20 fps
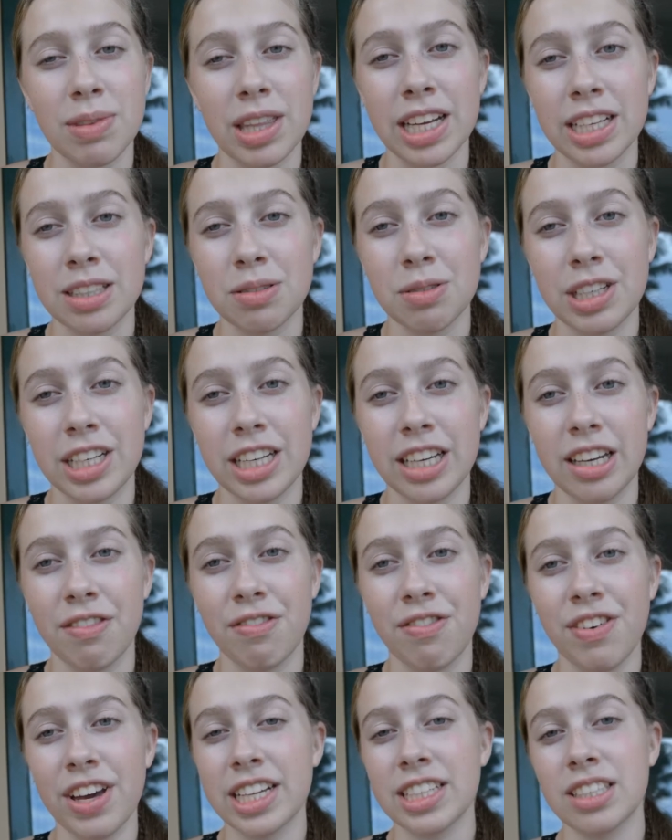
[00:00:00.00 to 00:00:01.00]
things we need to
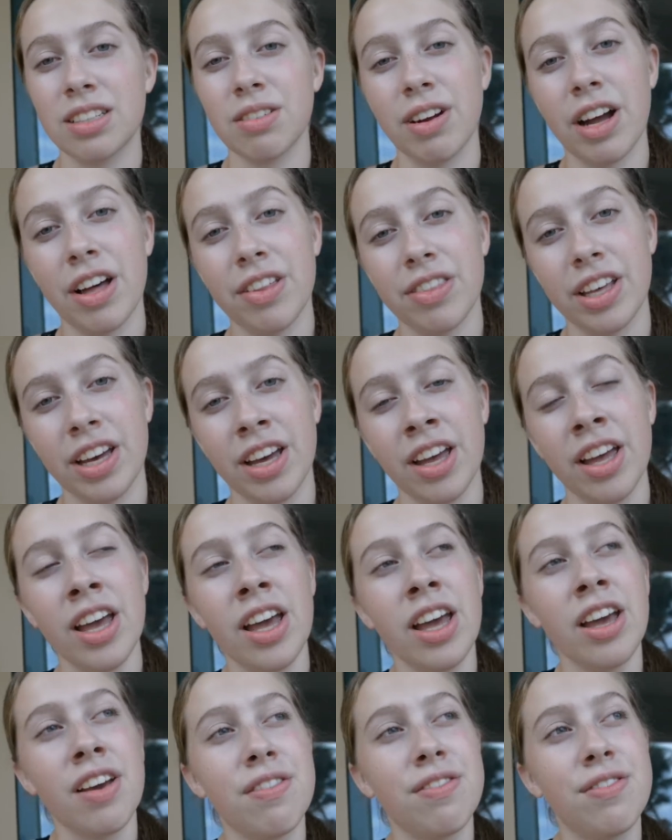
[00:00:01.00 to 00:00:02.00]
fix around the
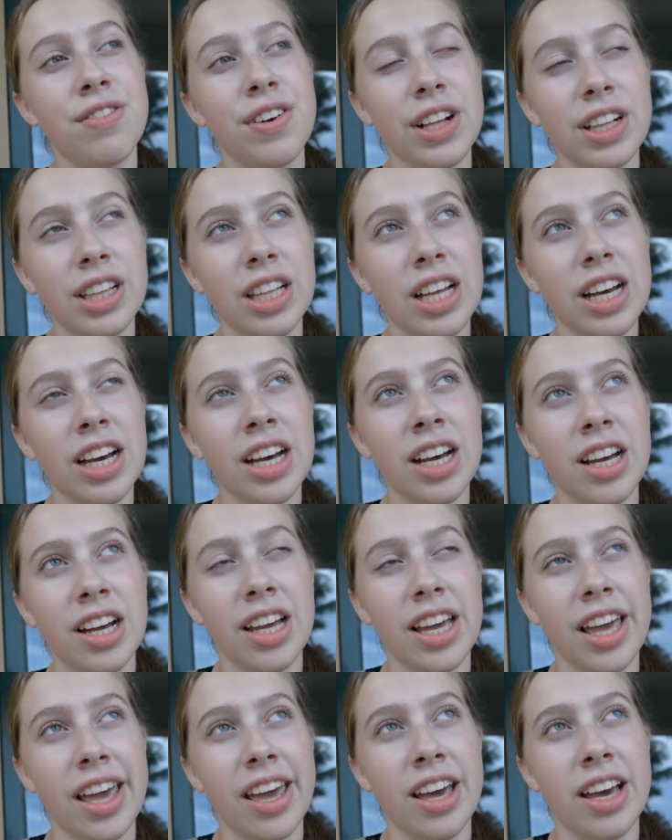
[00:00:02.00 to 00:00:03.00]
villa,
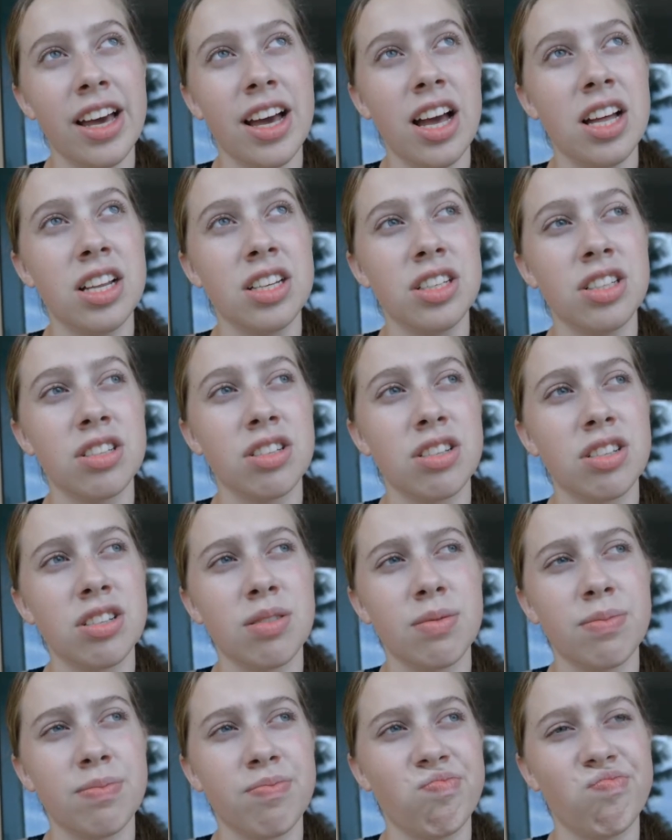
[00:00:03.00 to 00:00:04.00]
and
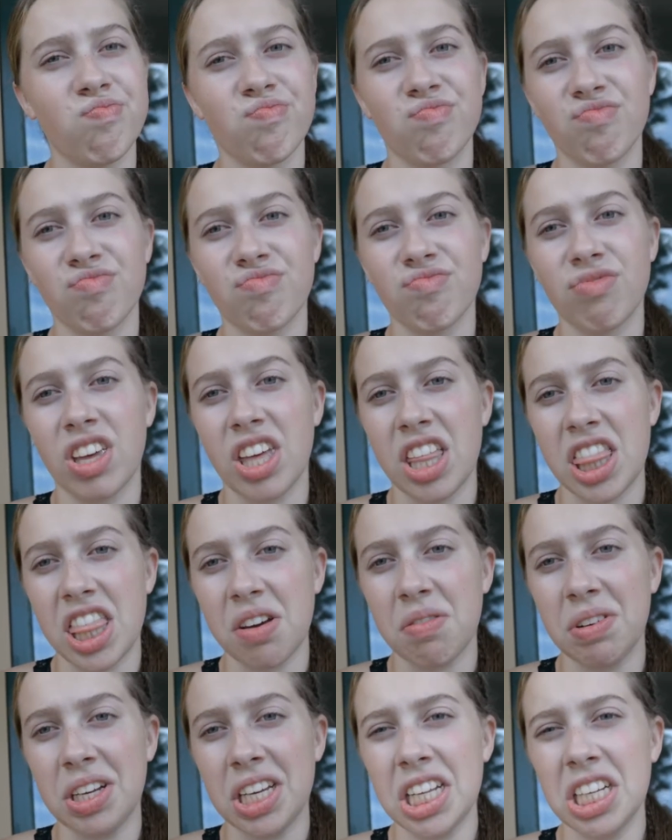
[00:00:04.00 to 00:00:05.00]
I
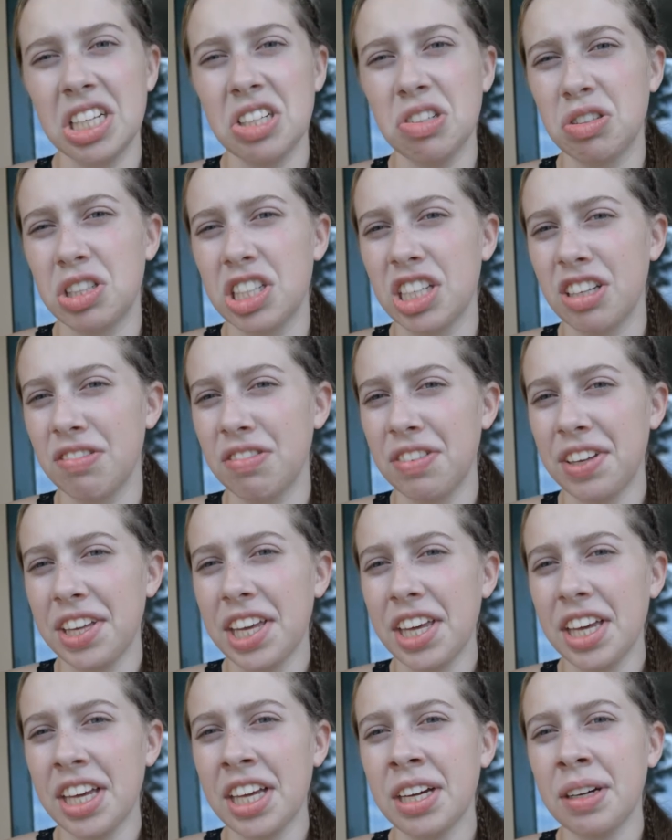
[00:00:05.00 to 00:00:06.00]
think we need a new
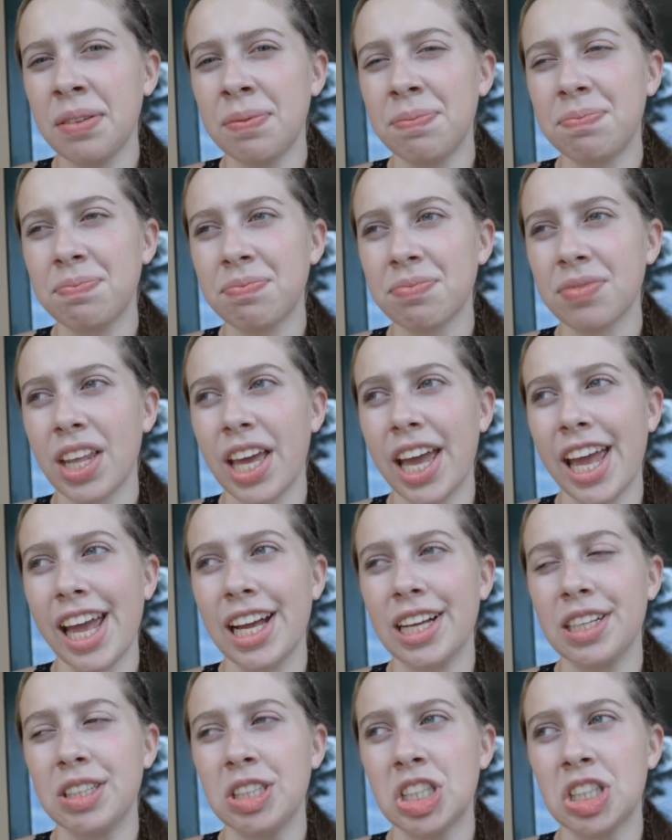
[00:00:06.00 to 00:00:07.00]
TV
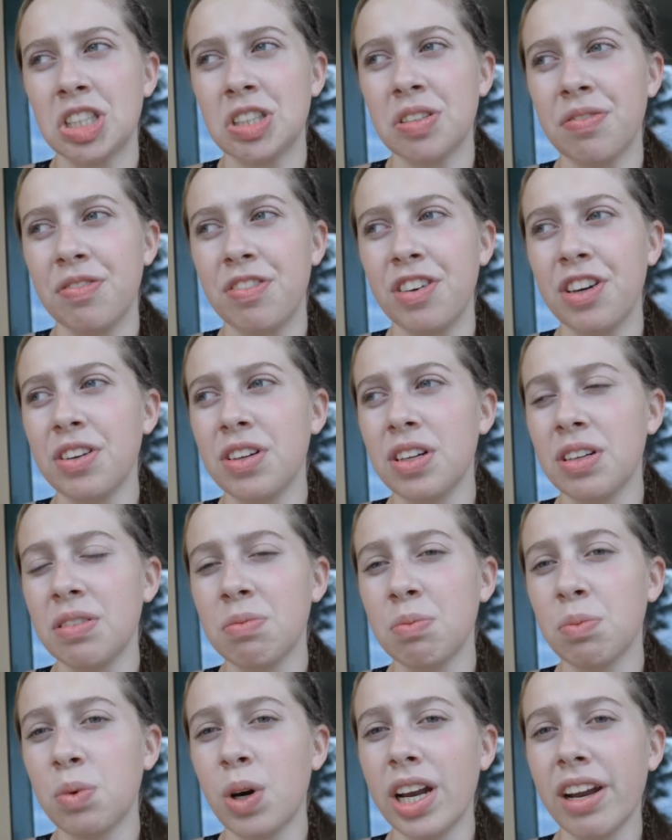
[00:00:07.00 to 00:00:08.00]
and just some food and
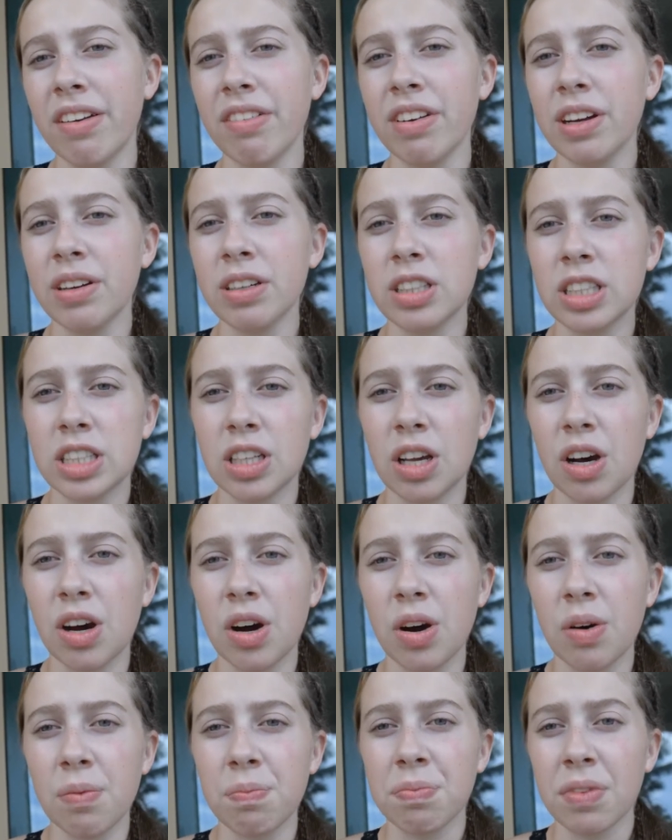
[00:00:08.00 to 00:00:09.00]
whatever.
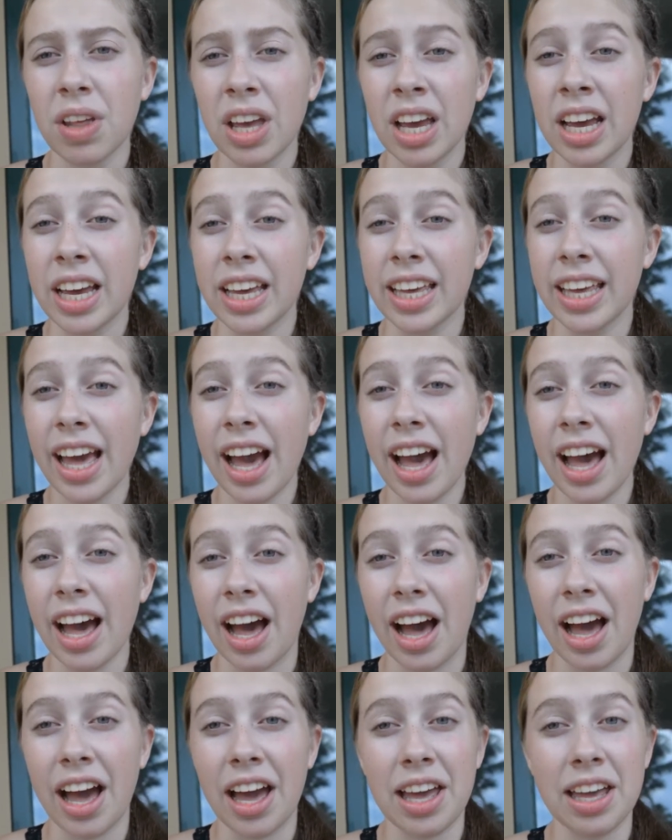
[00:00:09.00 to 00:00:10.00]
So yeah,
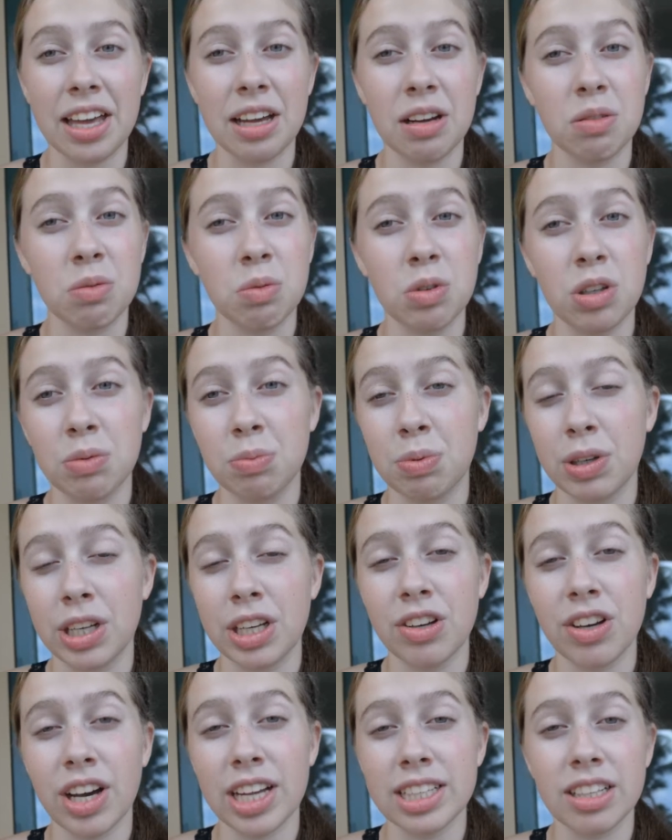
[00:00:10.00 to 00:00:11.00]
I will
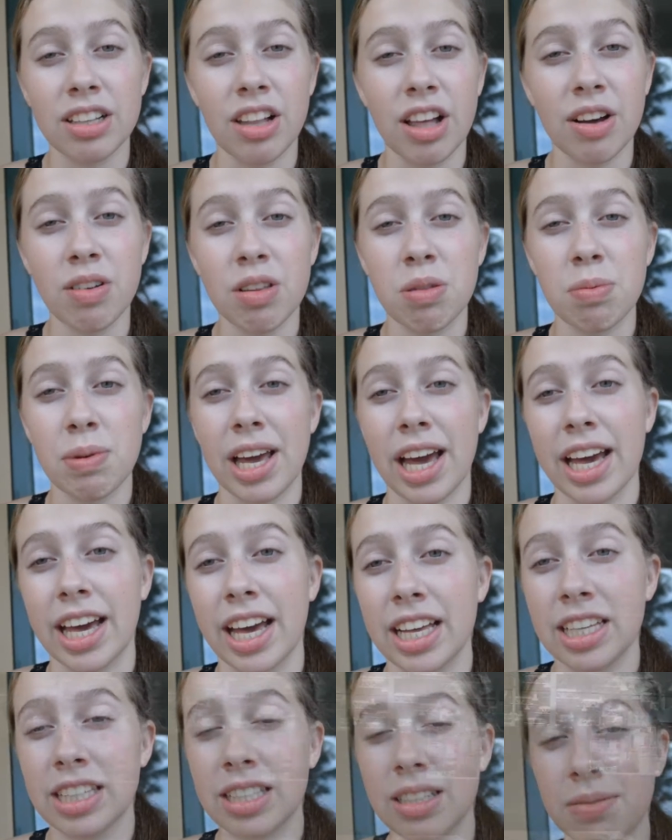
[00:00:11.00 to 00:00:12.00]
bring you guys along with me, I
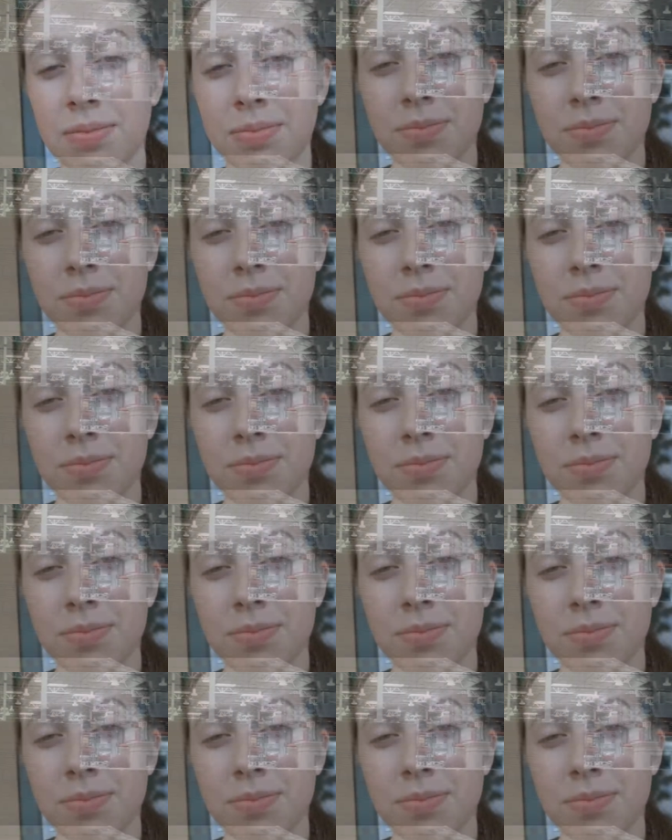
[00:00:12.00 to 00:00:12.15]
guess.